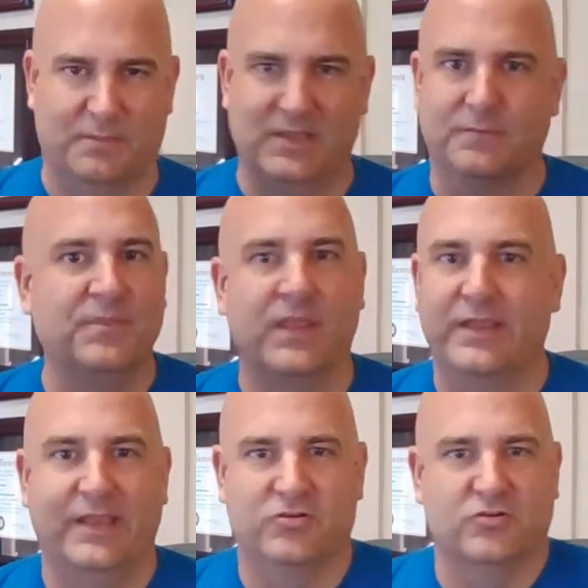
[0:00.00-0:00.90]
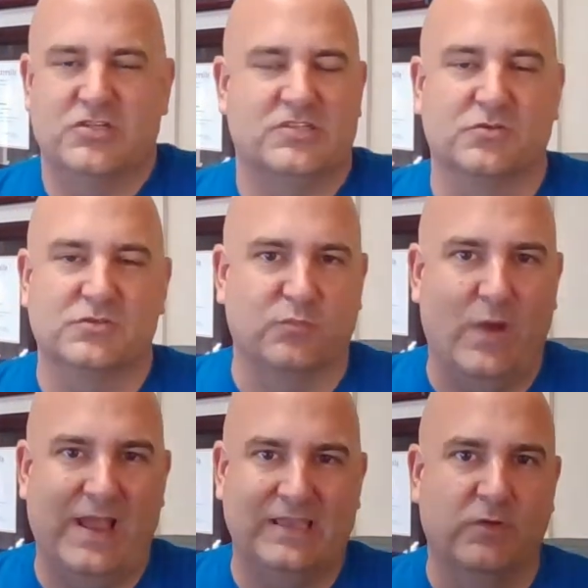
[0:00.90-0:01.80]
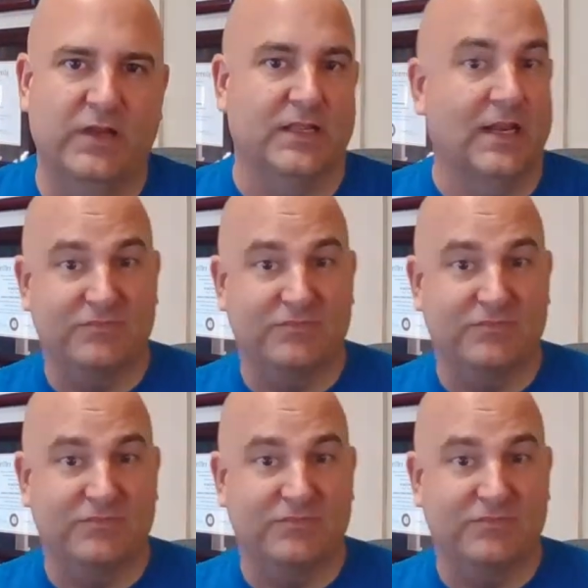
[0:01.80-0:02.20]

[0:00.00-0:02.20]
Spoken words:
I mean, it'll just show some wacky reading.